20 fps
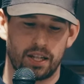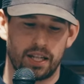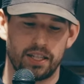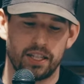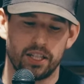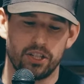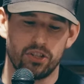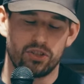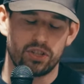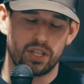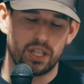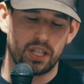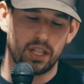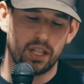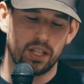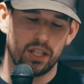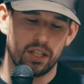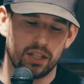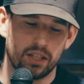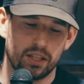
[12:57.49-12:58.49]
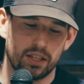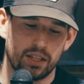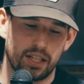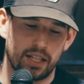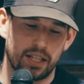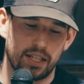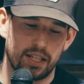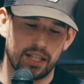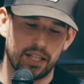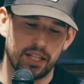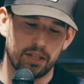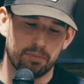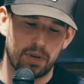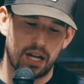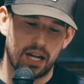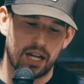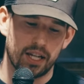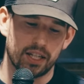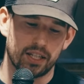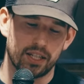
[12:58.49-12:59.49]
And then you see in
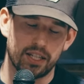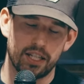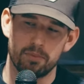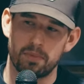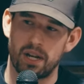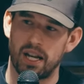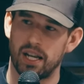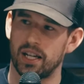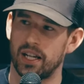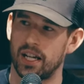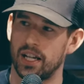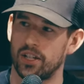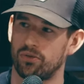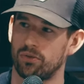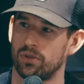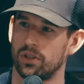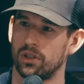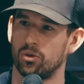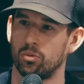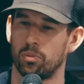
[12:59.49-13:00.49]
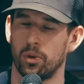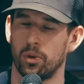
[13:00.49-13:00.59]
Nehemiah and Ezra were